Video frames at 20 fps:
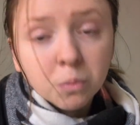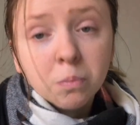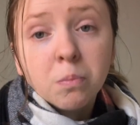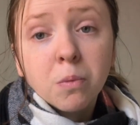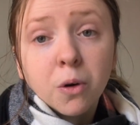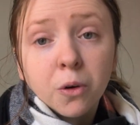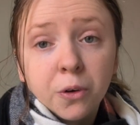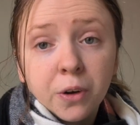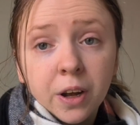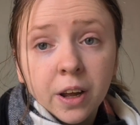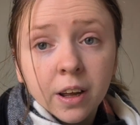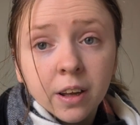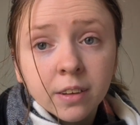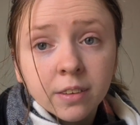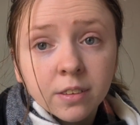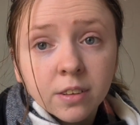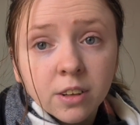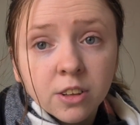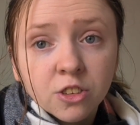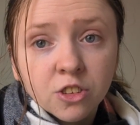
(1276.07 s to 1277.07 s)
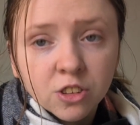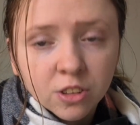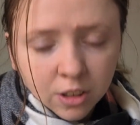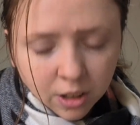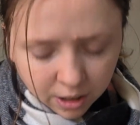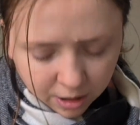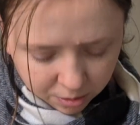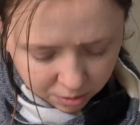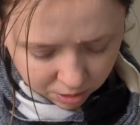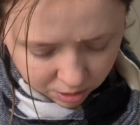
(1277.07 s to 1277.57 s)
mohair section
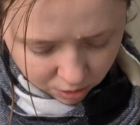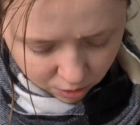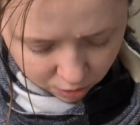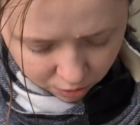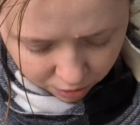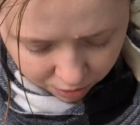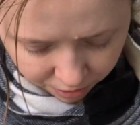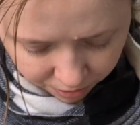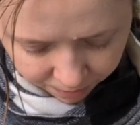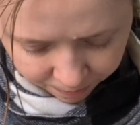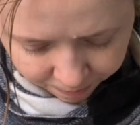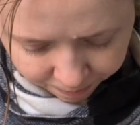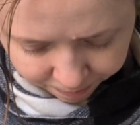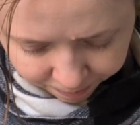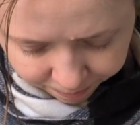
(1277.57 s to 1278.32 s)
I was on,